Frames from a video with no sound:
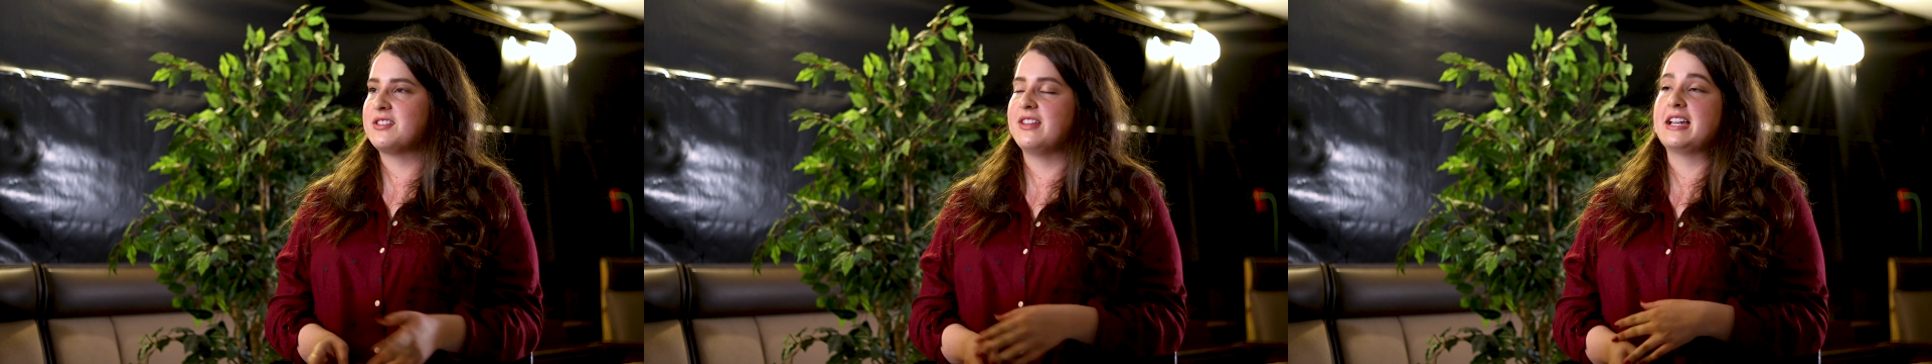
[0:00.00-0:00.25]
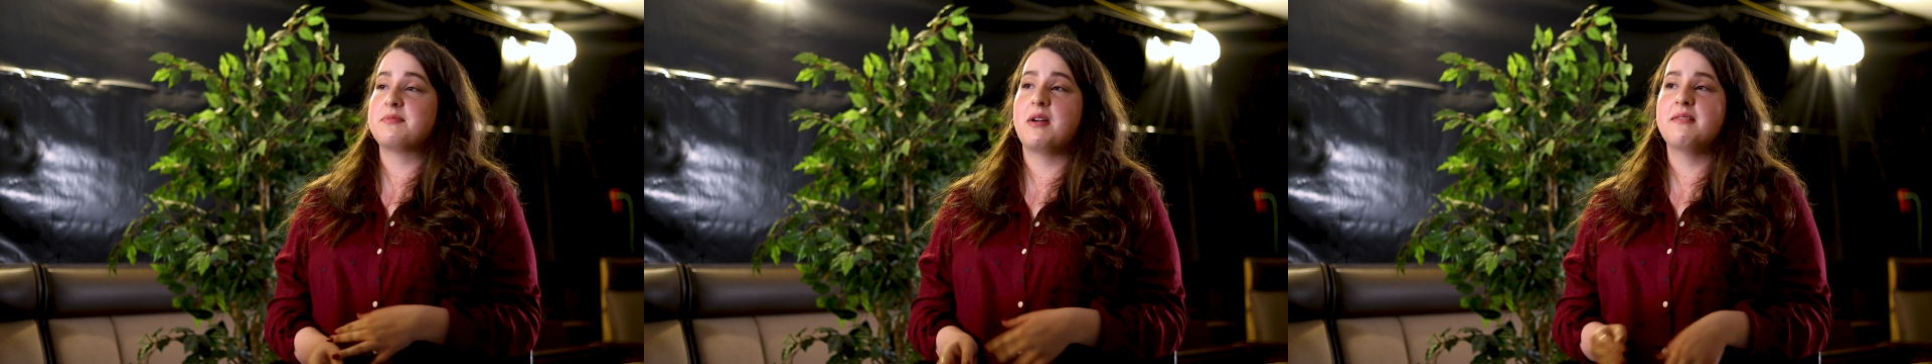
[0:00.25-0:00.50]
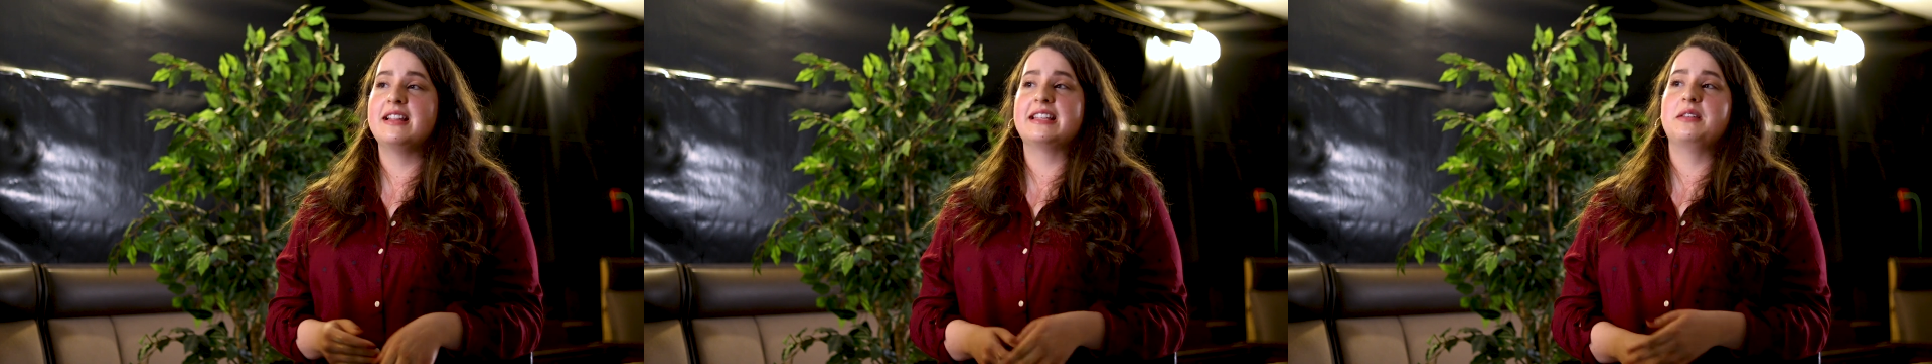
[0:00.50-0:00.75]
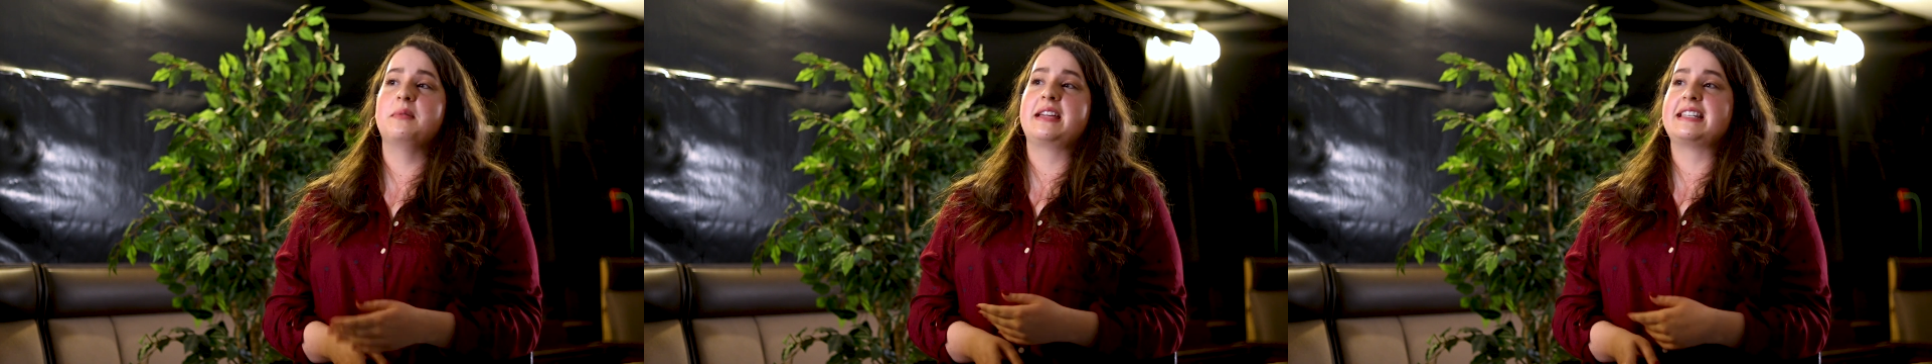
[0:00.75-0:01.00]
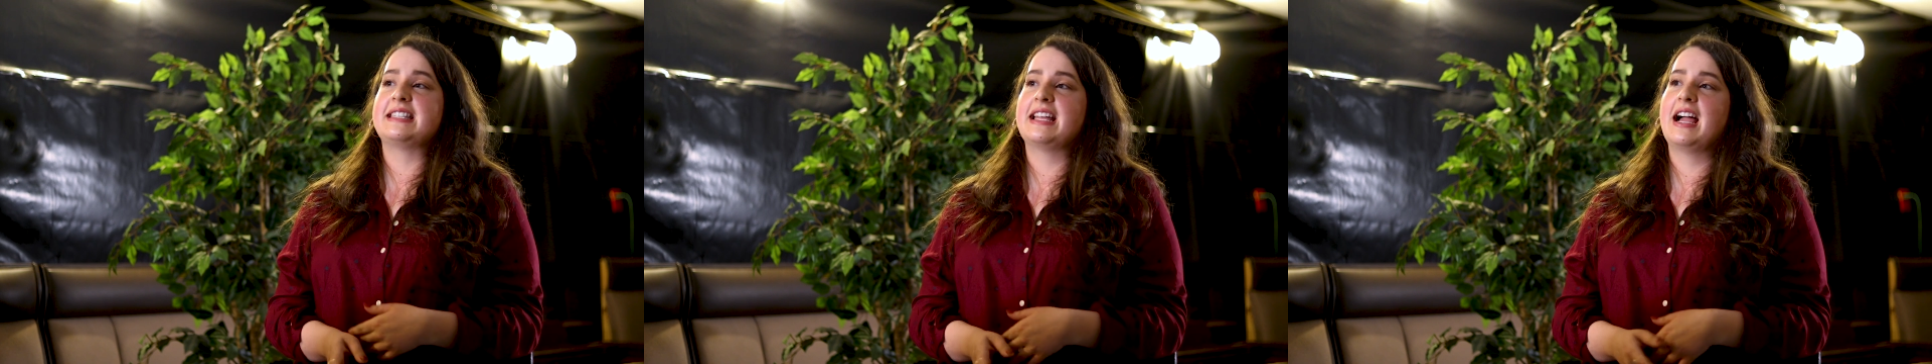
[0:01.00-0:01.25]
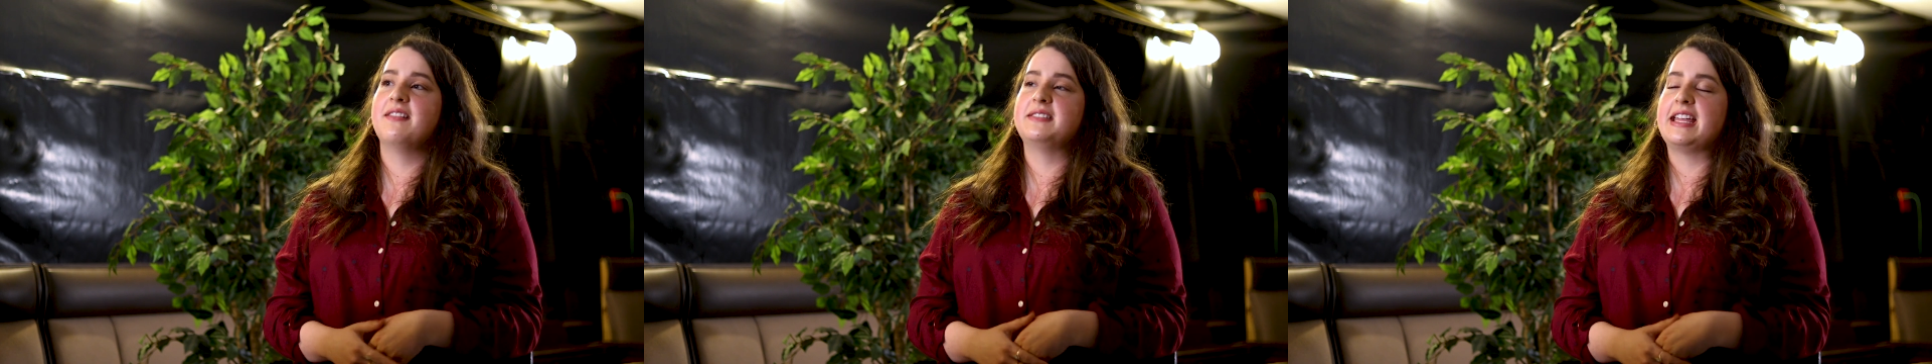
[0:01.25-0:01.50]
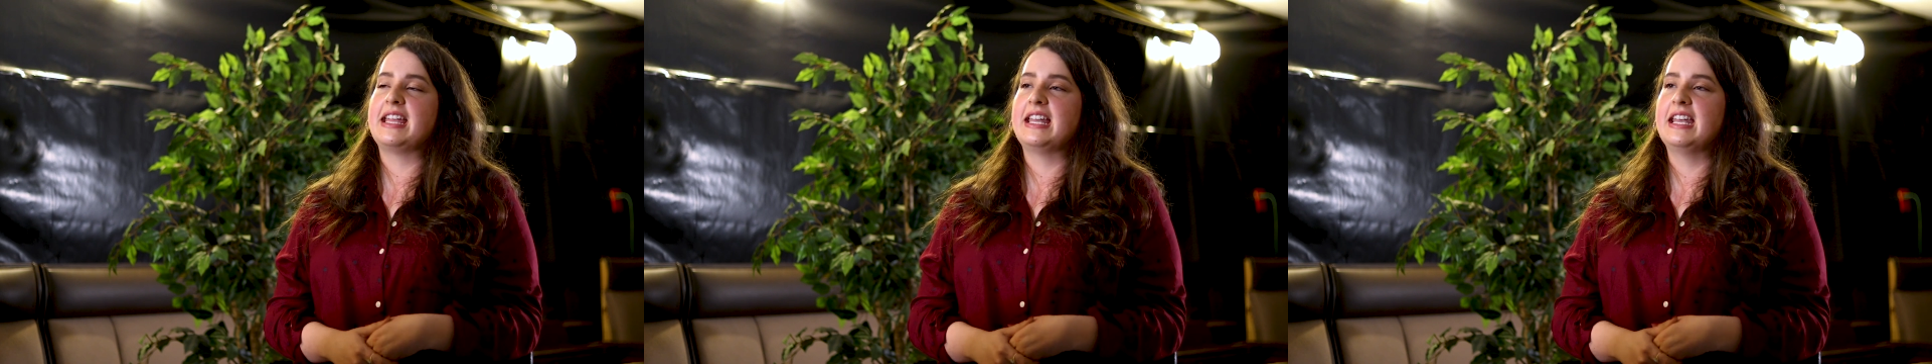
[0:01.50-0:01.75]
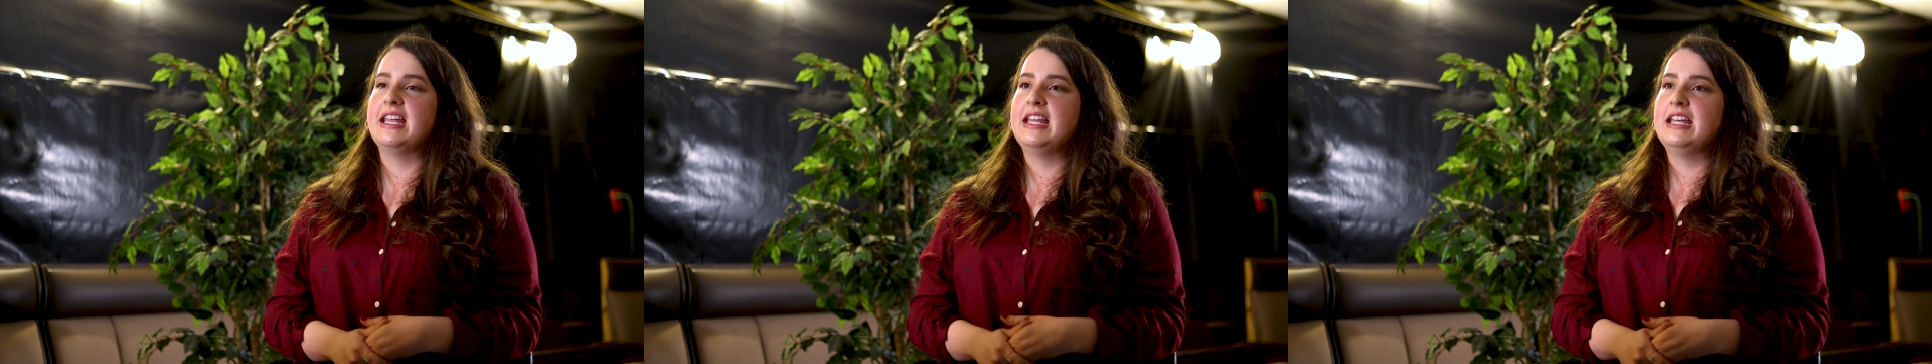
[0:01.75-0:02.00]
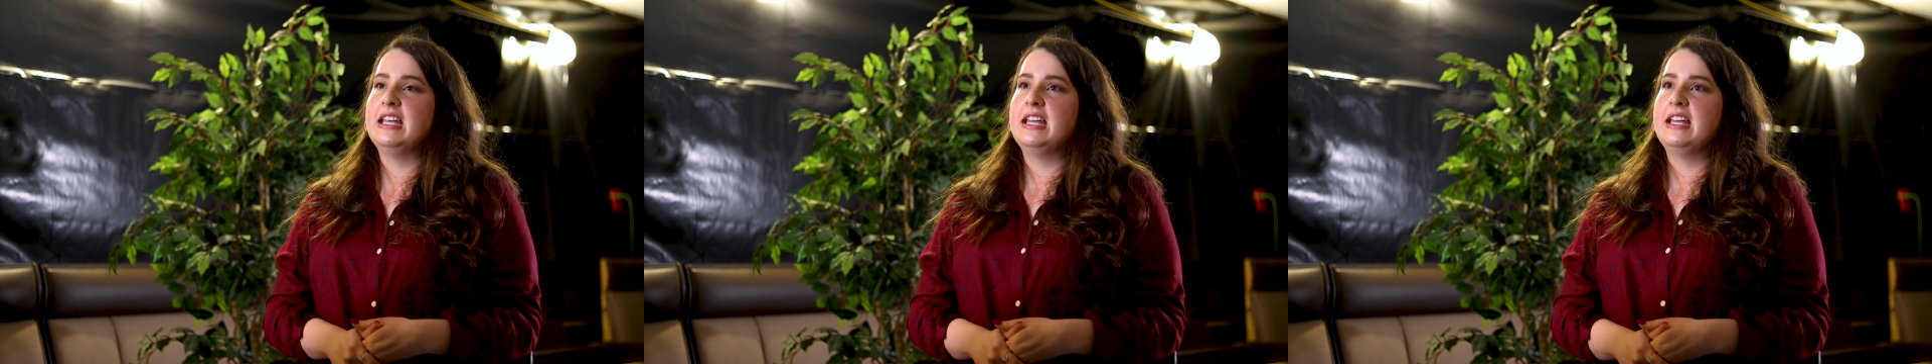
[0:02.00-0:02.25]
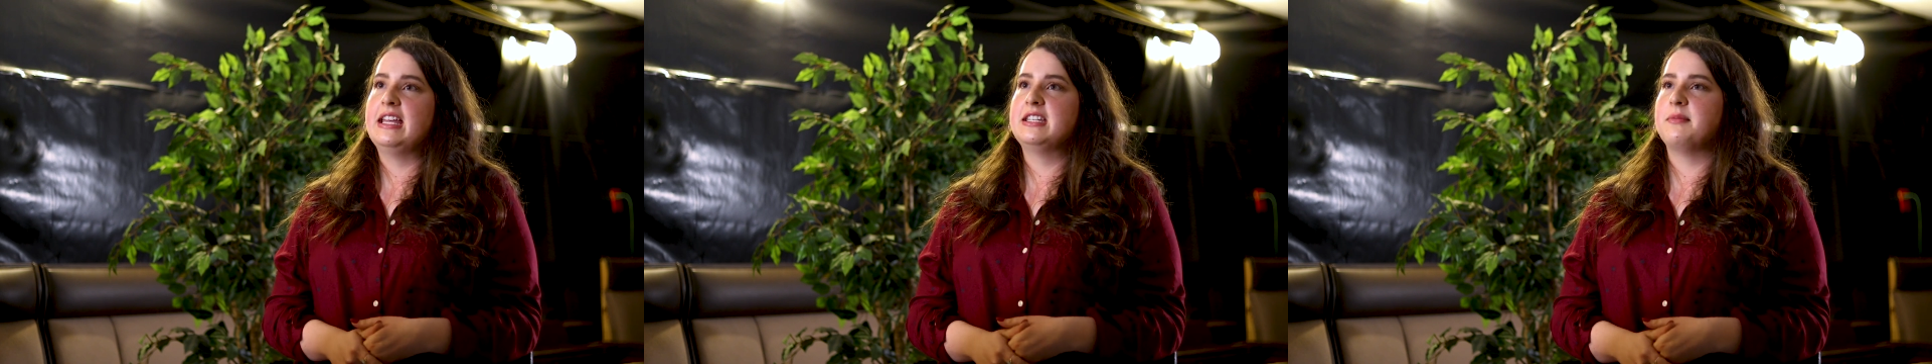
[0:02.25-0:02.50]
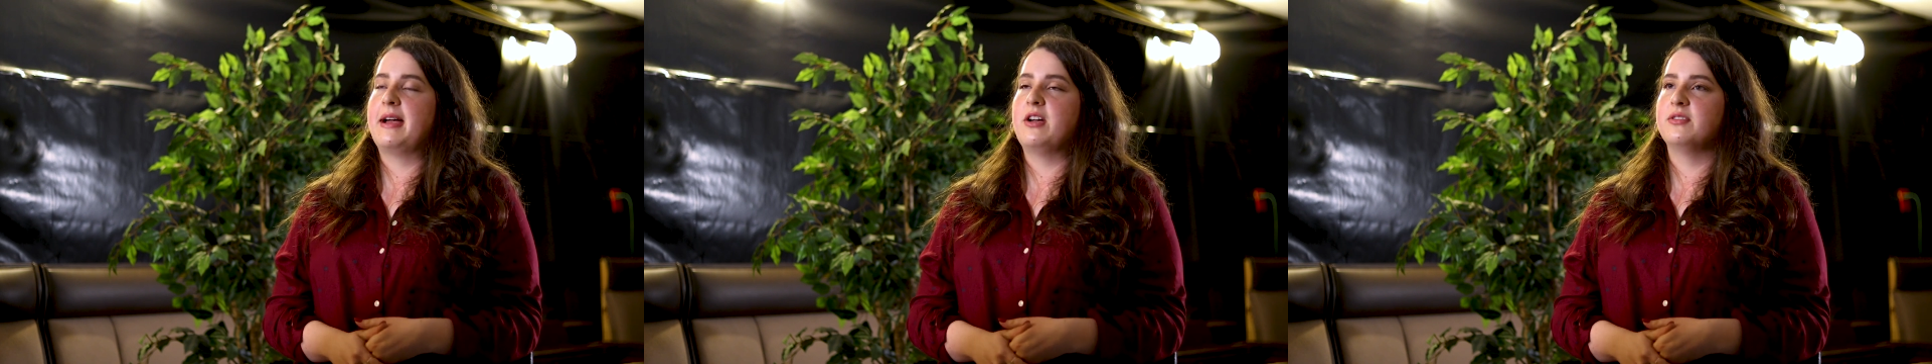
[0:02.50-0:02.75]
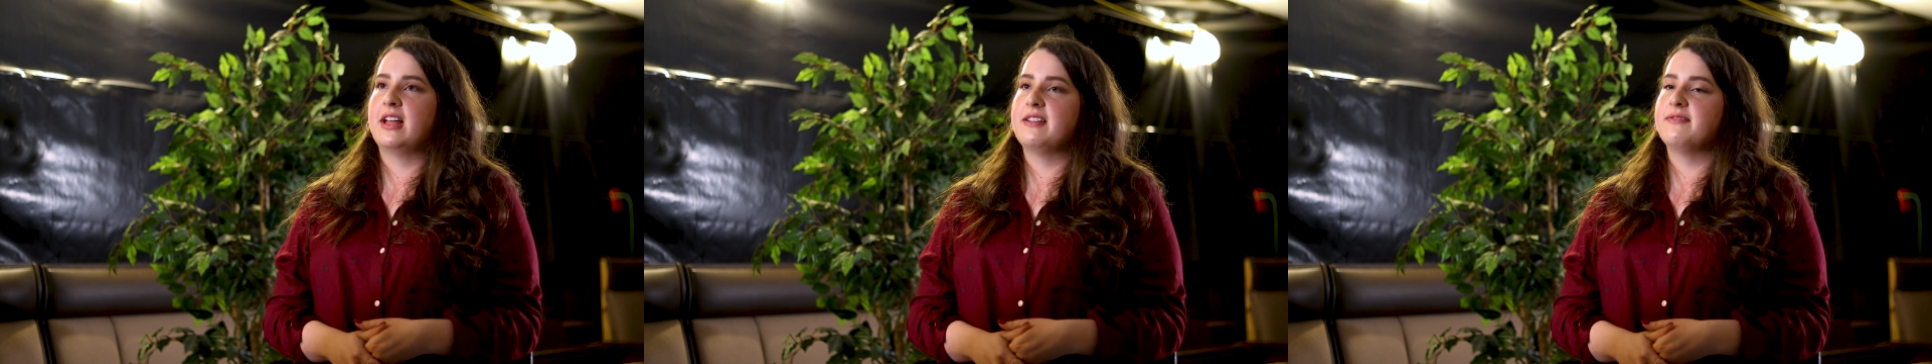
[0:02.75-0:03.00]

So that's probably like the biggest thing I've taken into my own